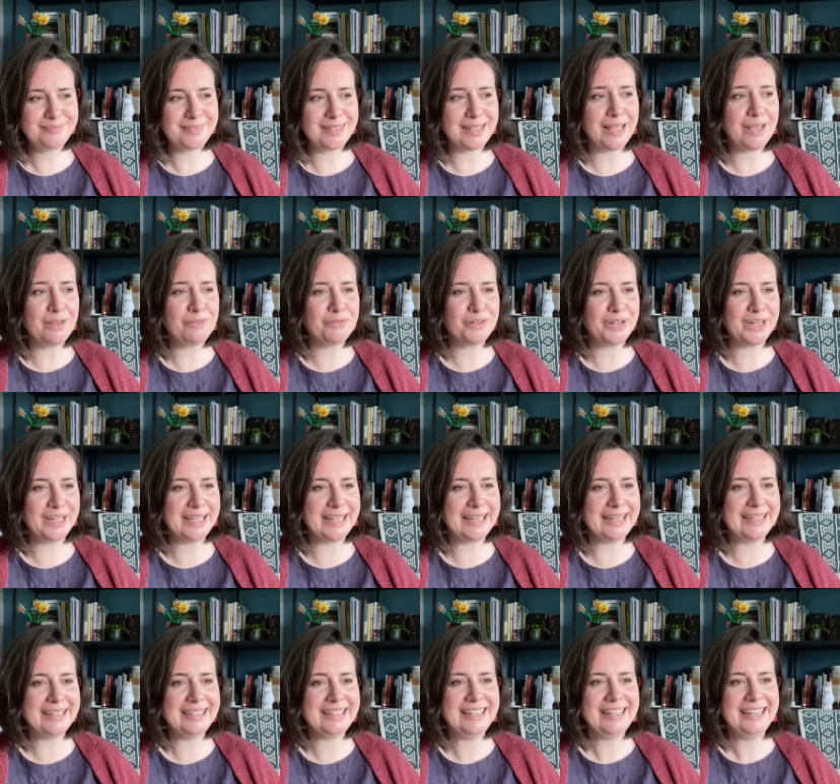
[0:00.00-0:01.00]
every
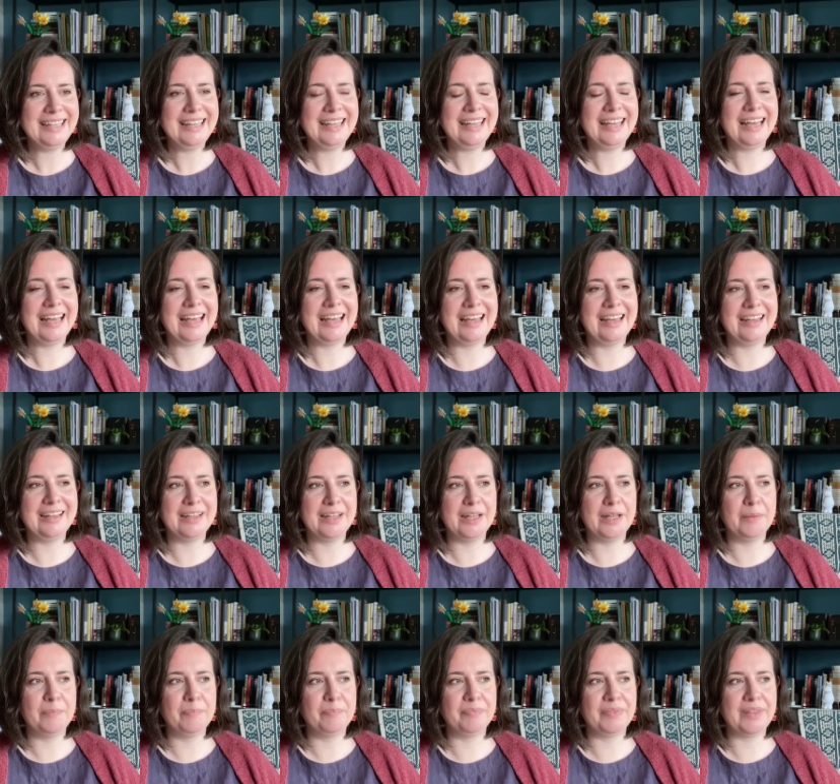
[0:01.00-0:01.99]
year,
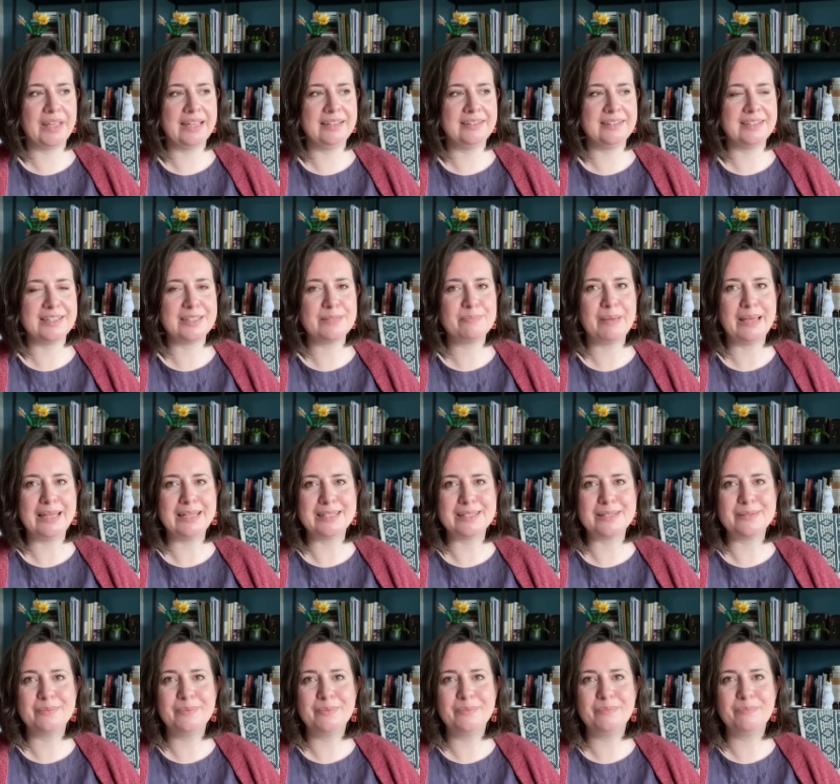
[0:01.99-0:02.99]
and I spend
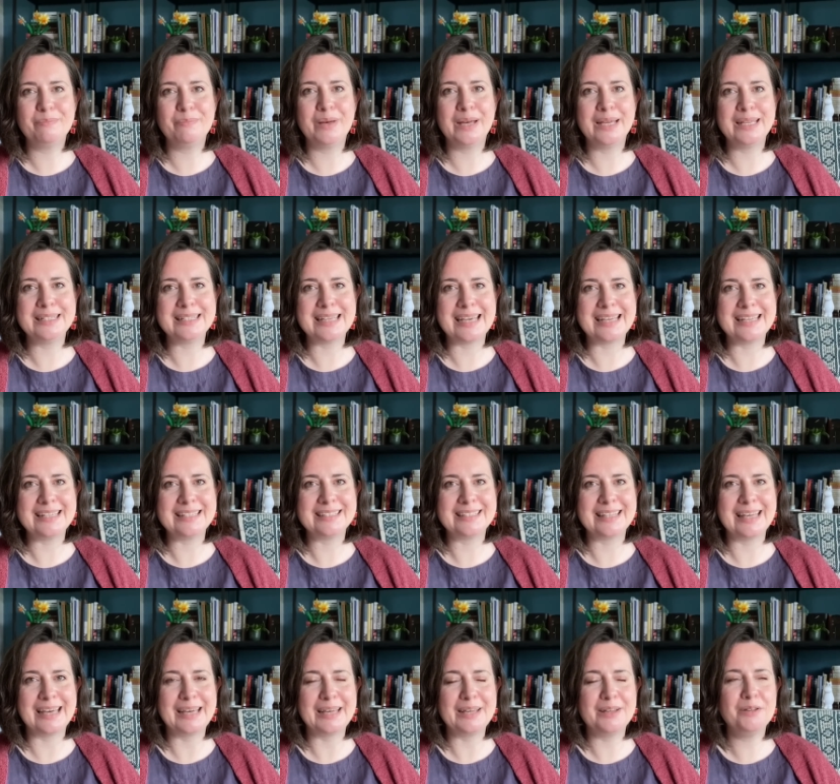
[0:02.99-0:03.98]
my days
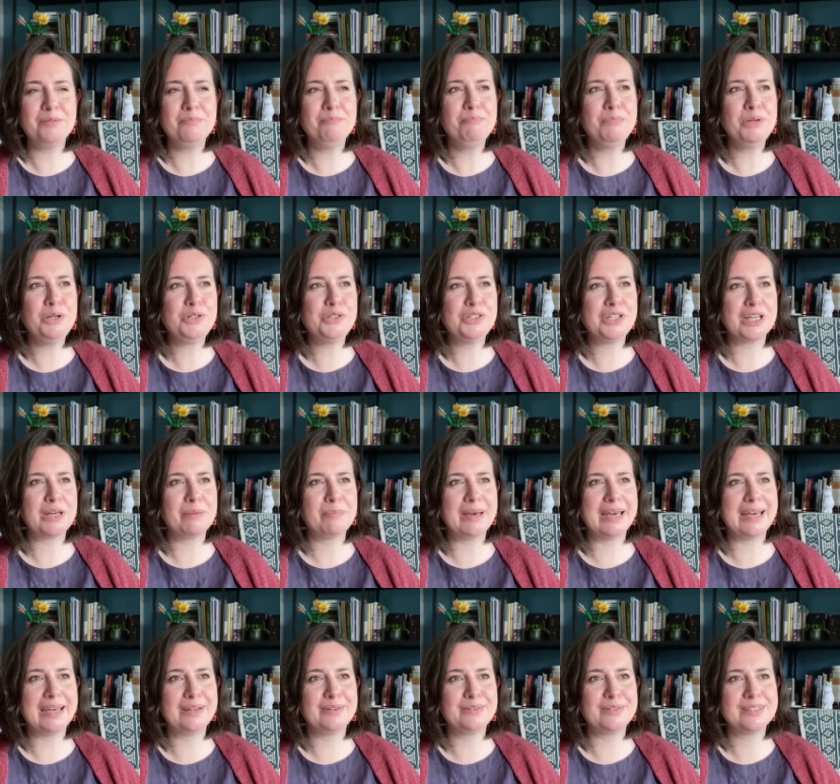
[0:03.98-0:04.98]
there mooching
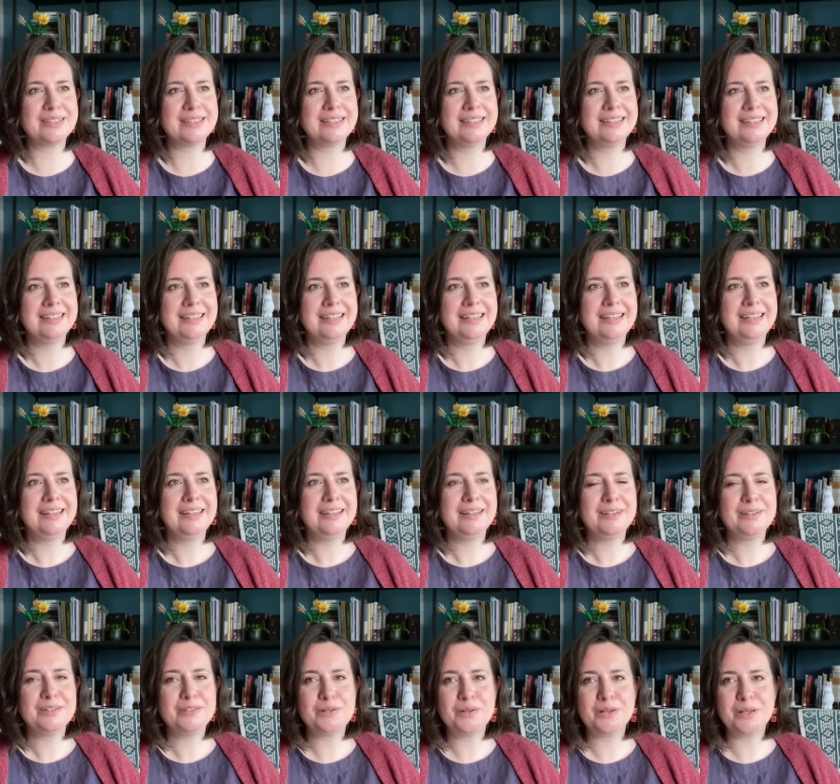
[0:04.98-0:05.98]
about,
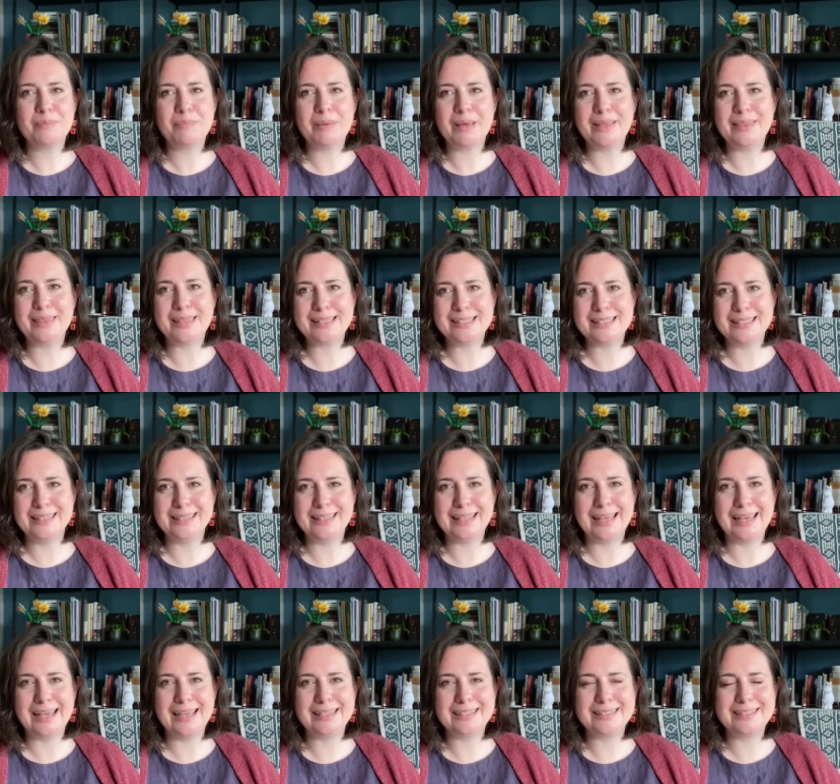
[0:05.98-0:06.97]
doing a bit of this and
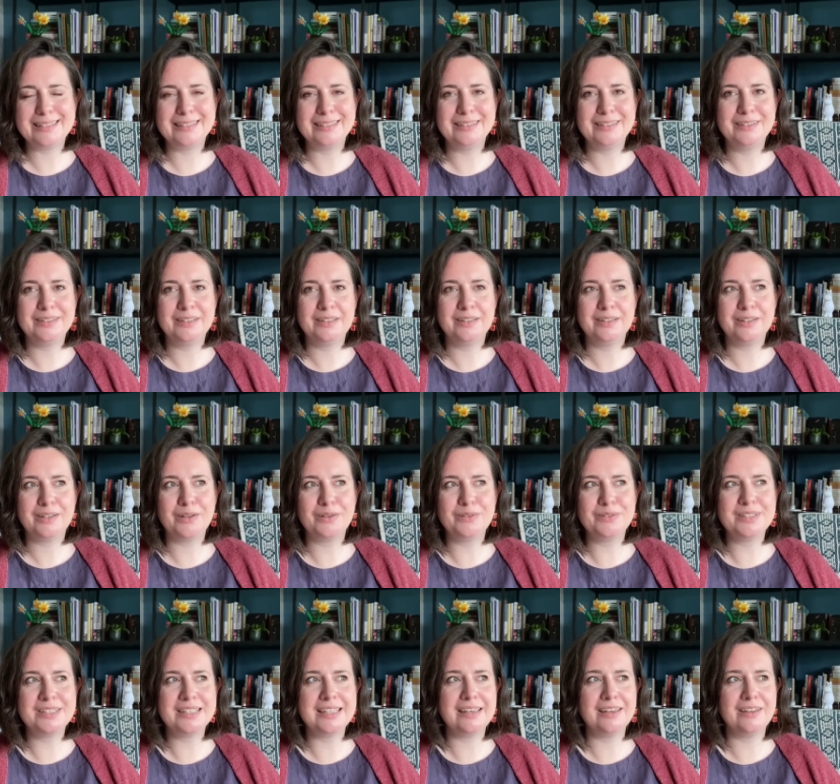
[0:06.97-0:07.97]
that, going
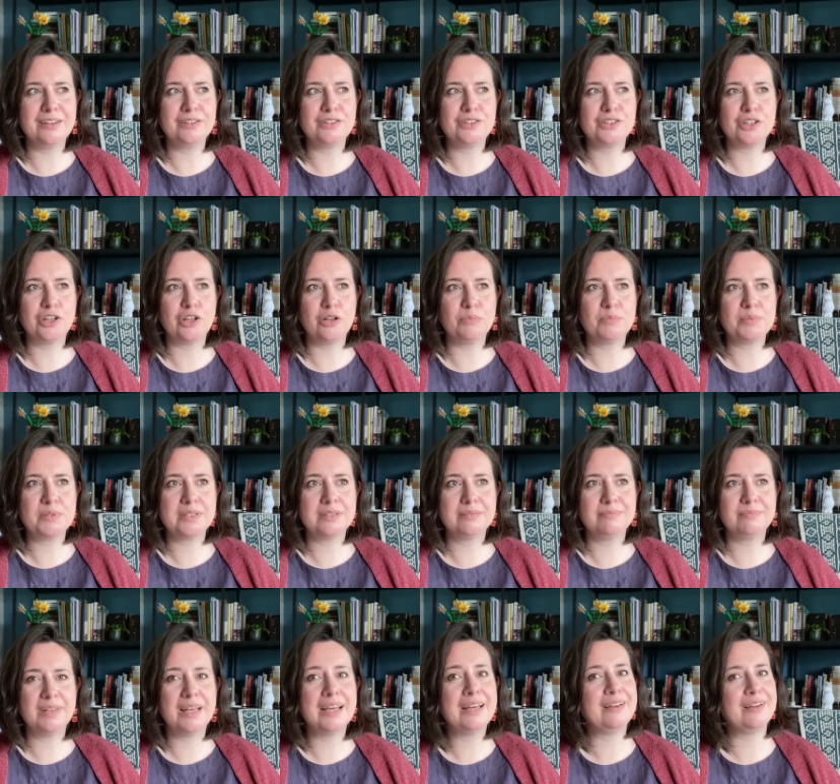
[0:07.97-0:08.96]
to yarn shops.
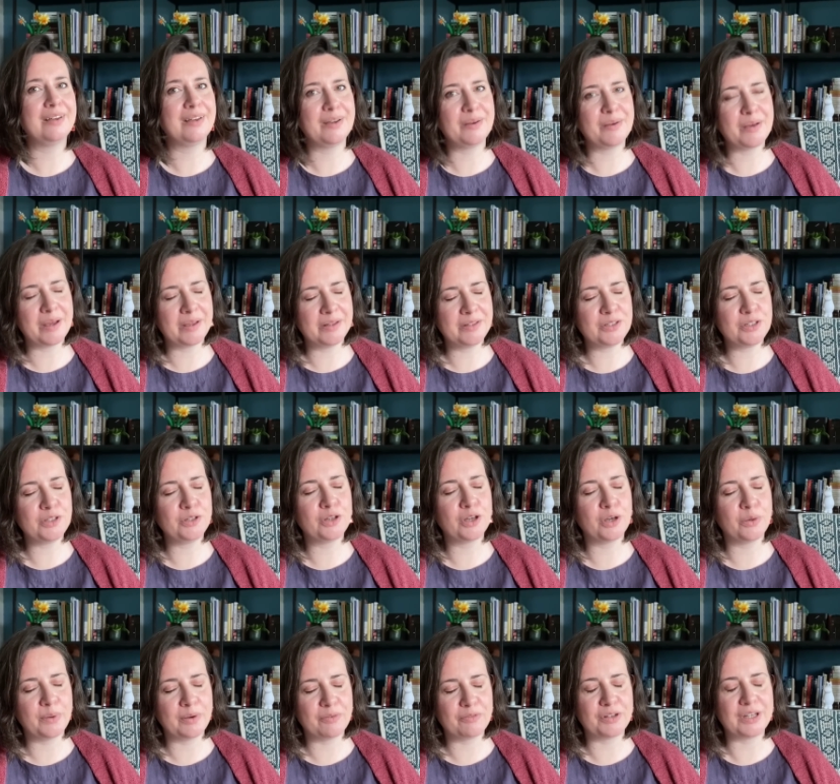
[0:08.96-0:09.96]
I do
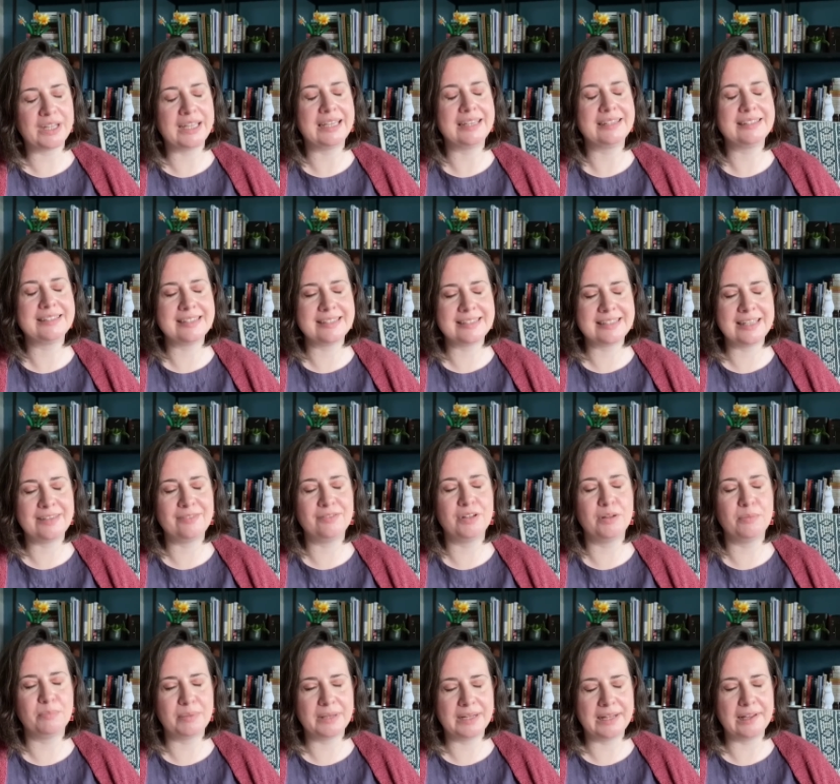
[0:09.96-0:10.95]
go every year to Stephen
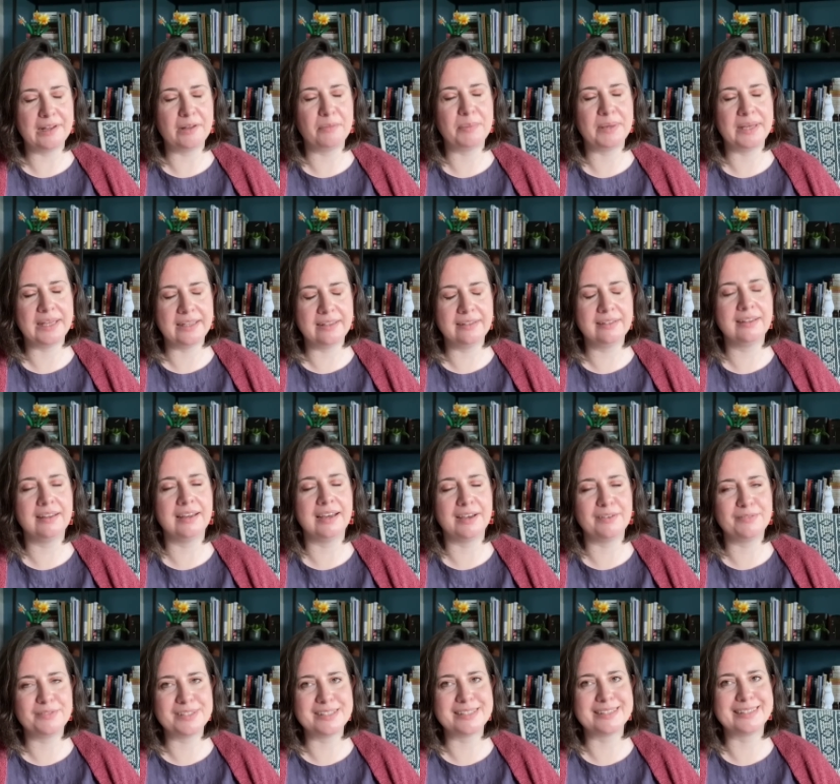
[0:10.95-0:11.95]
and Penelope, I
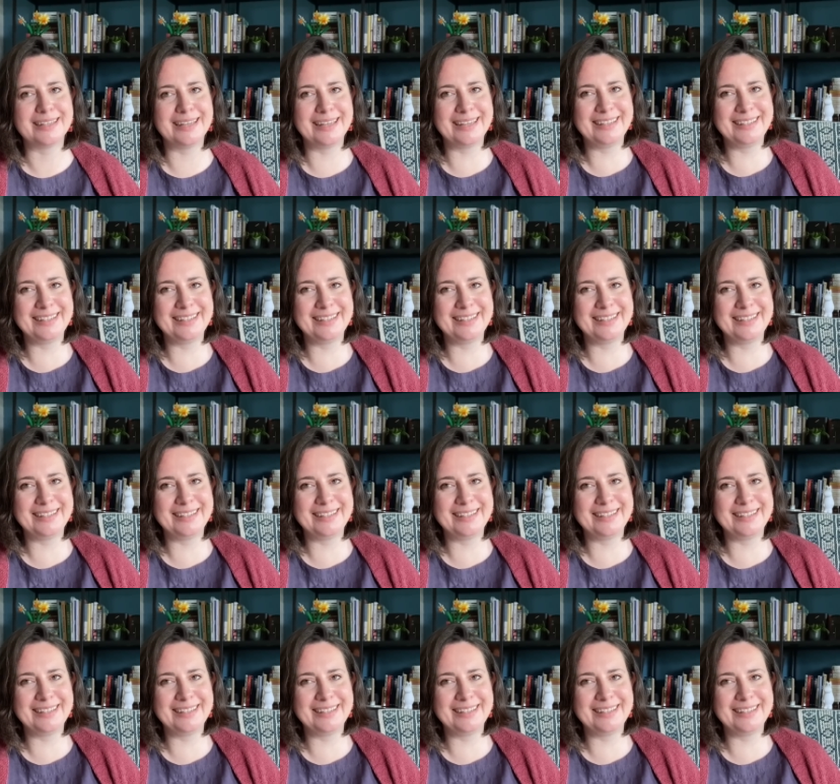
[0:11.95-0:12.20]
have to say,